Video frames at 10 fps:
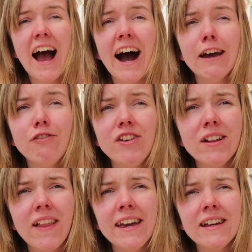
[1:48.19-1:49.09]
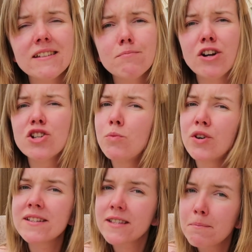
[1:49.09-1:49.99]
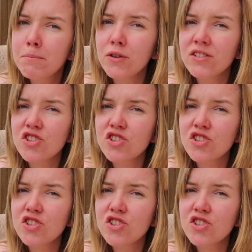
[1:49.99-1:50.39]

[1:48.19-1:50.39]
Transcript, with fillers: I feel like it's much more simple and